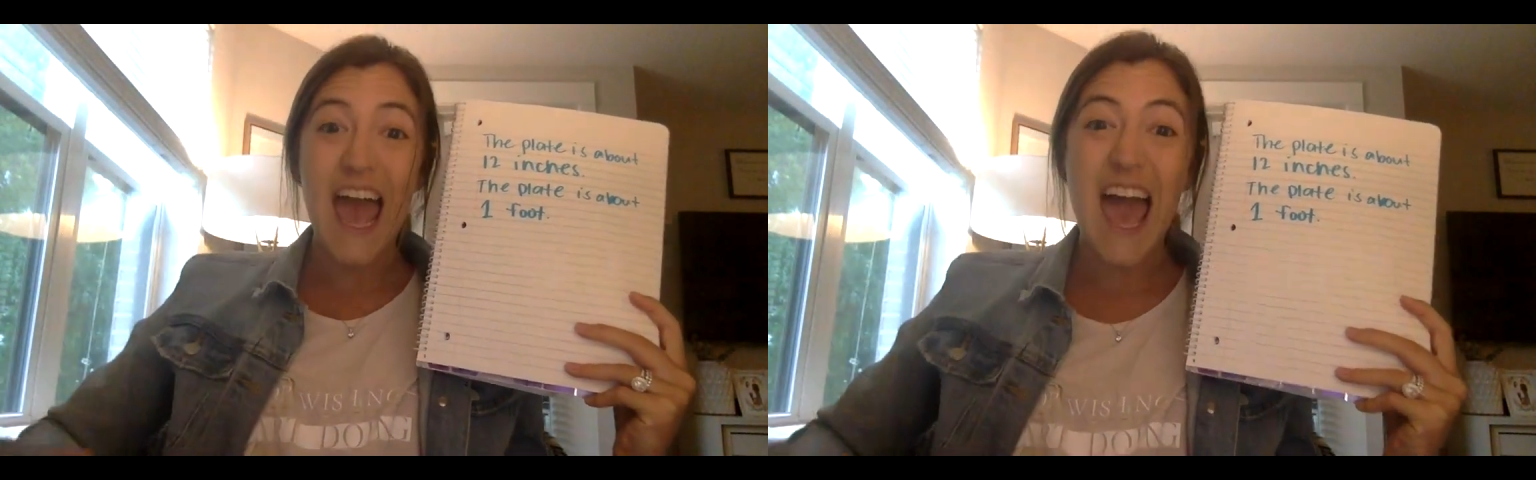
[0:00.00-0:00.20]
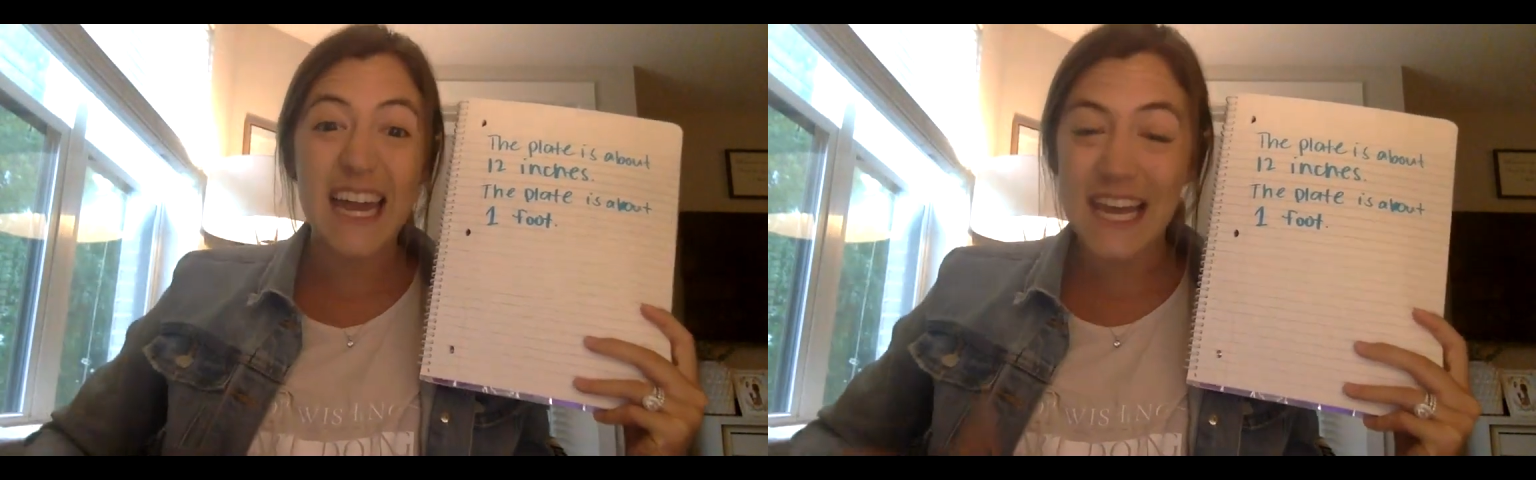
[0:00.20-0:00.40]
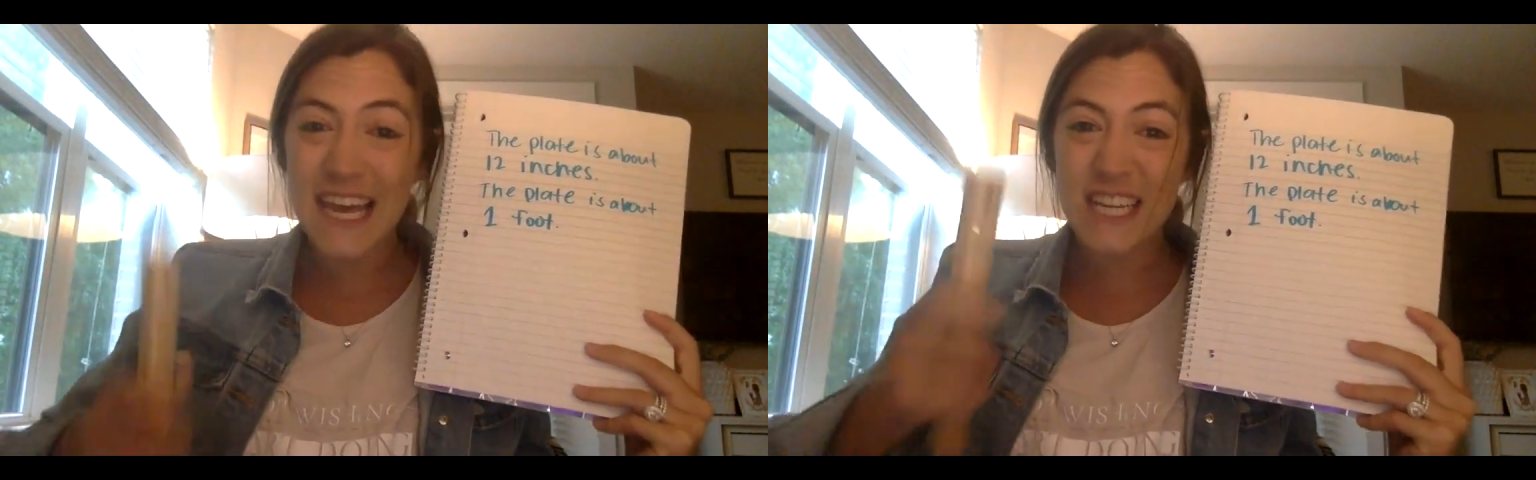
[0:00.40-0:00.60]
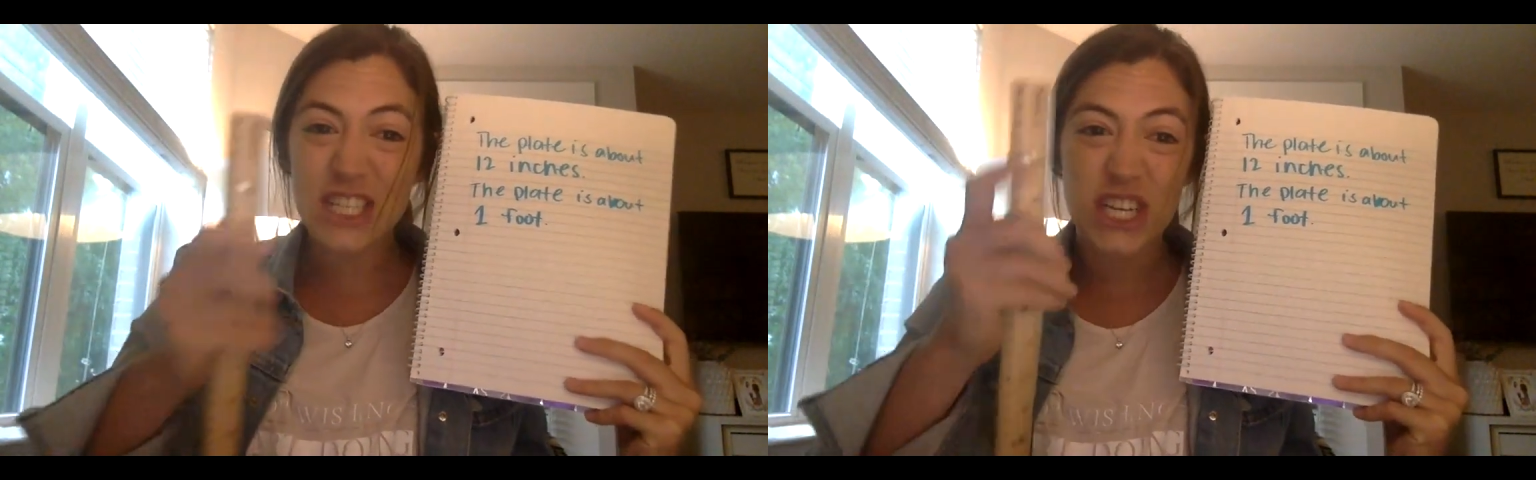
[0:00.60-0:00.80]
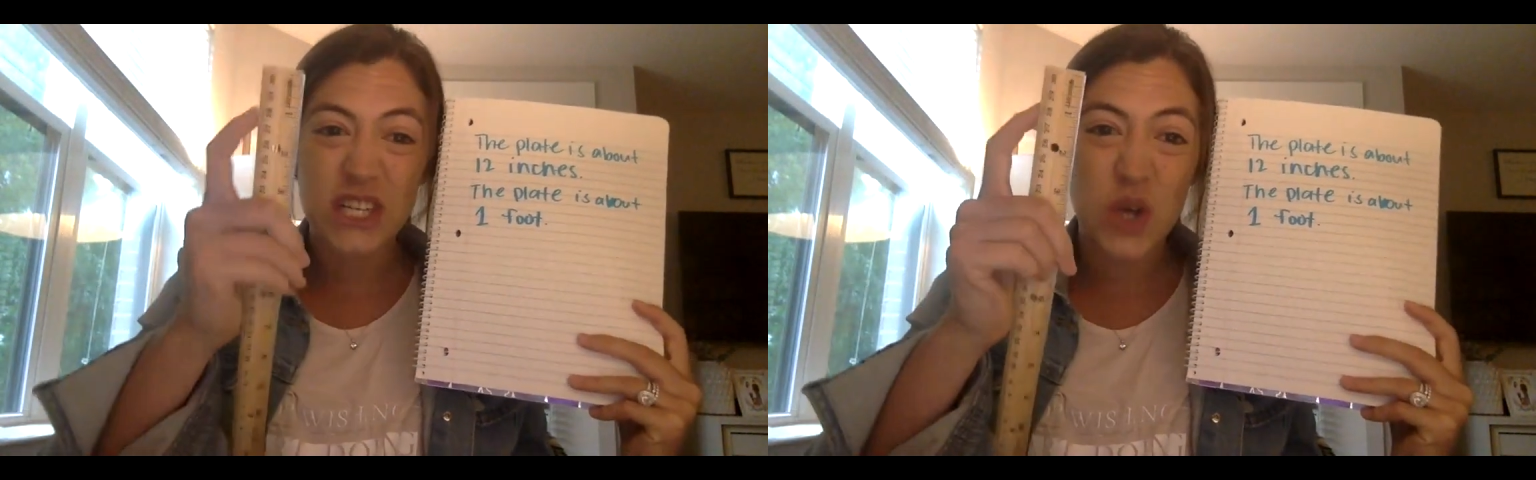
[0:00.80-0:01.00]
An
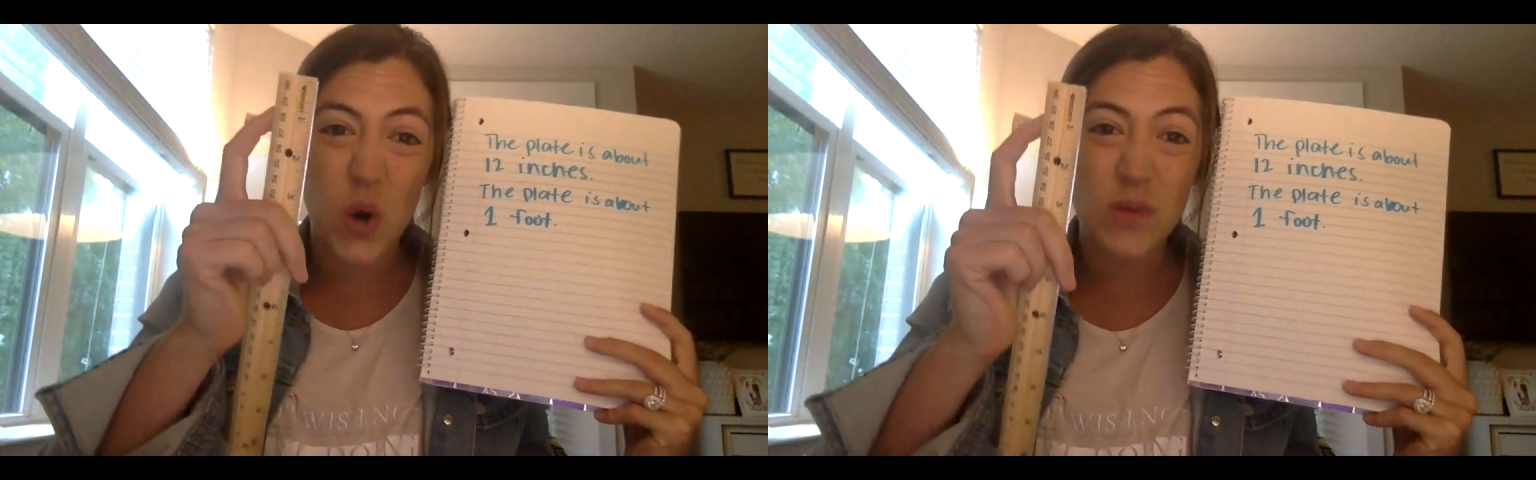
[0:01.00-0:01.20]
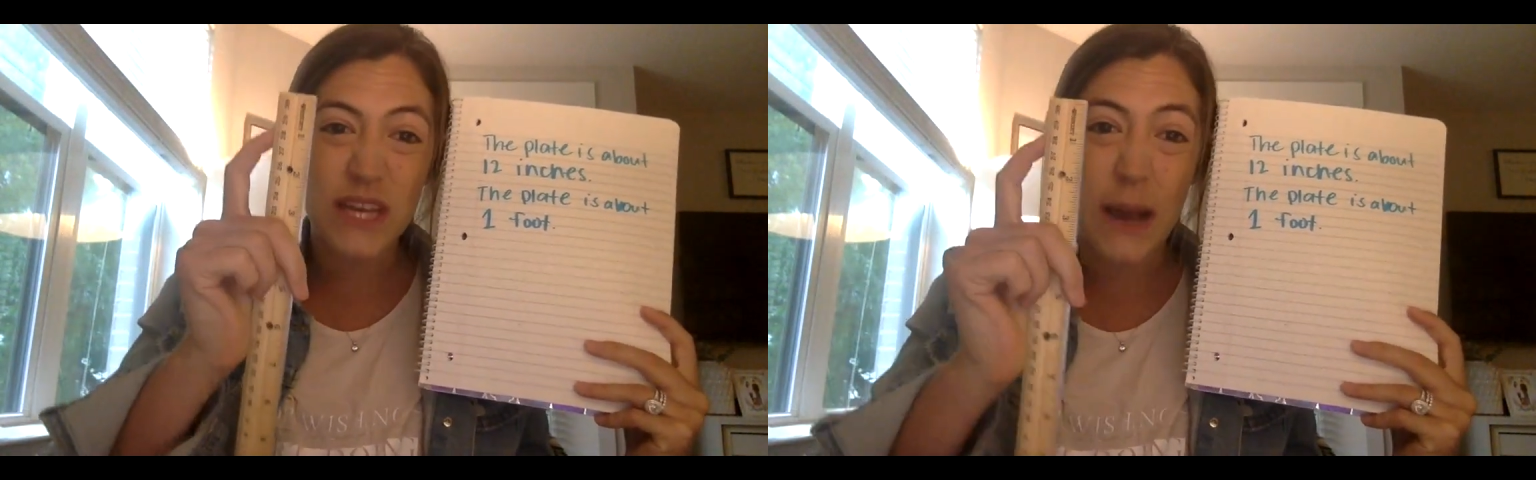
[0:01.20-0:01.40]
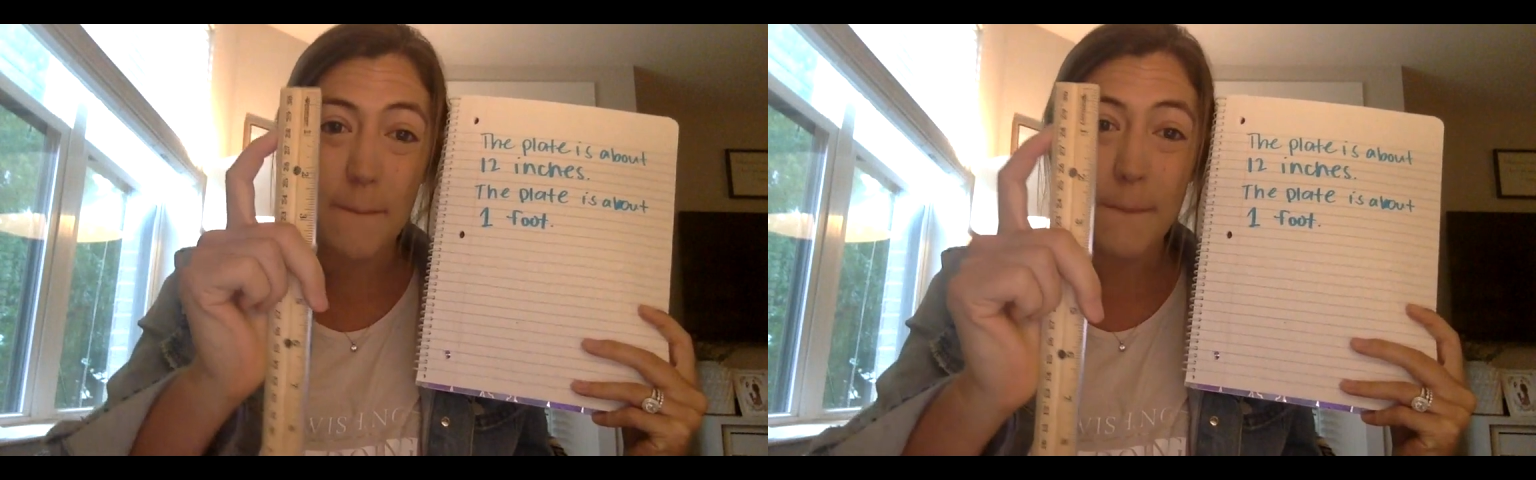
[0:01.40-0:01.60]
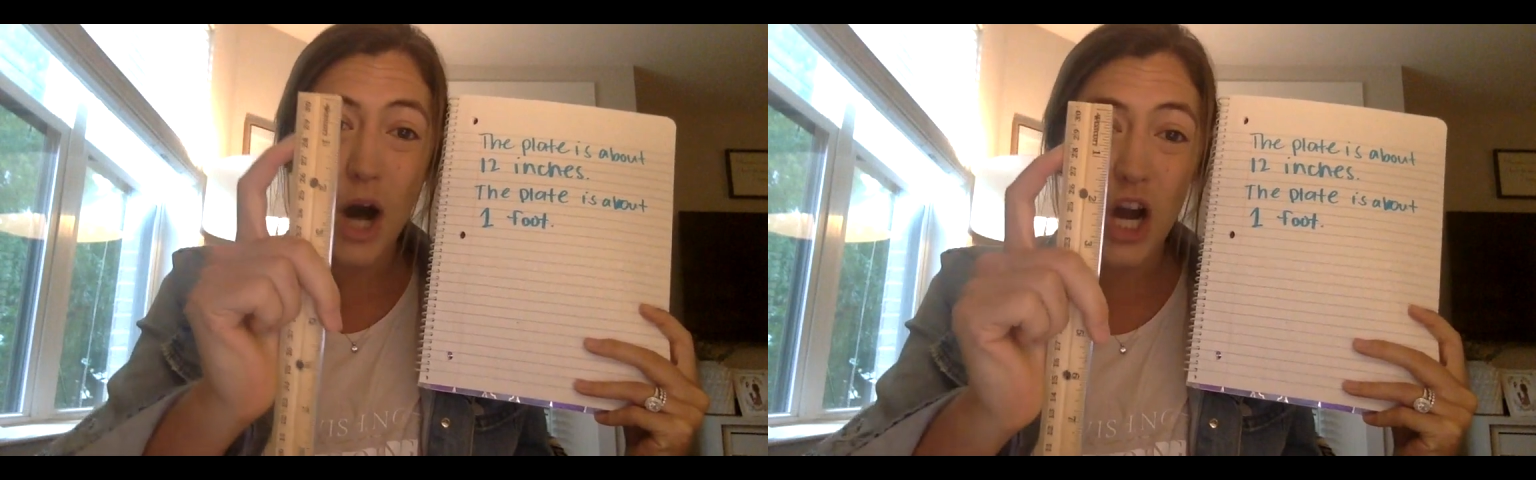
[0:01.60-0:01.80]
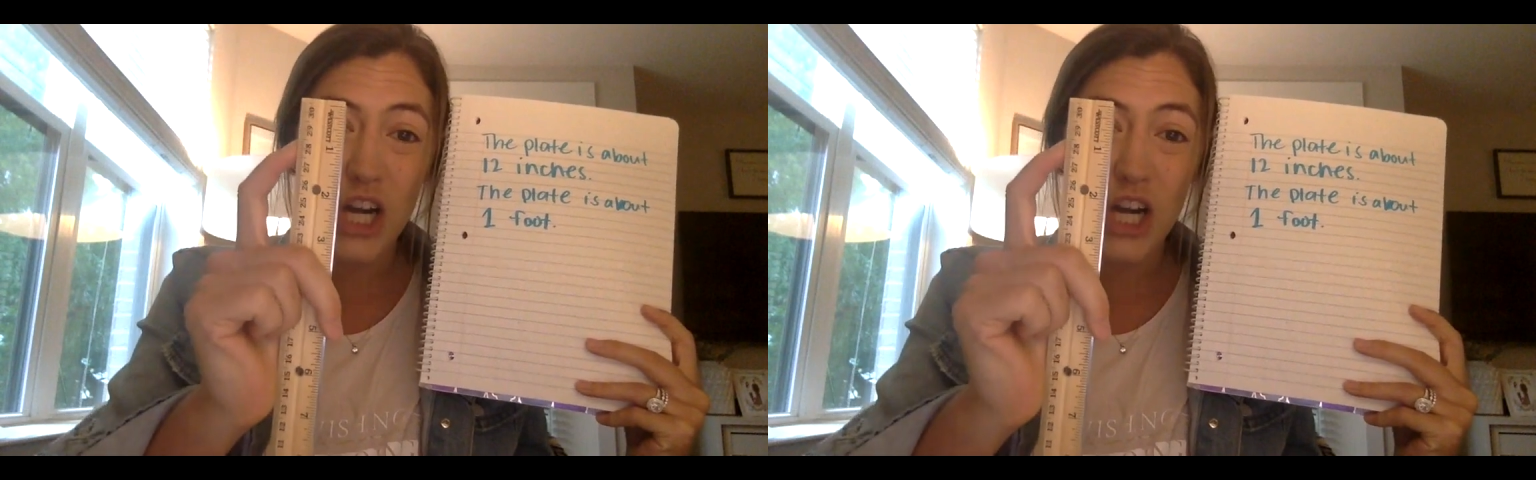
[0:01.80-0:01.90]
inch is only a part